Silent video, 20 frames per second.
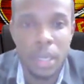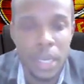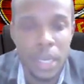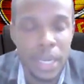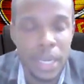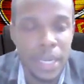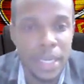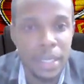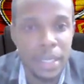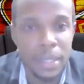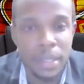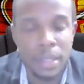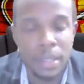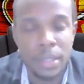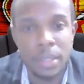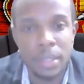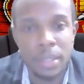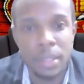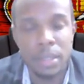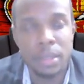Alright.
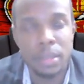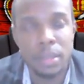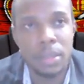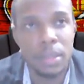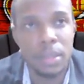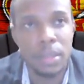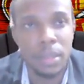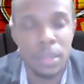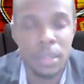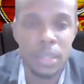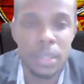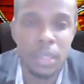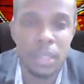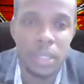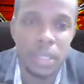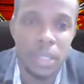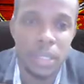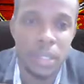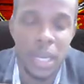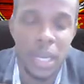
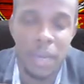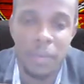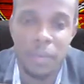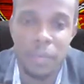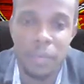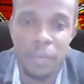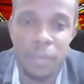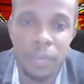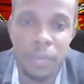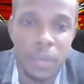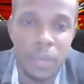You have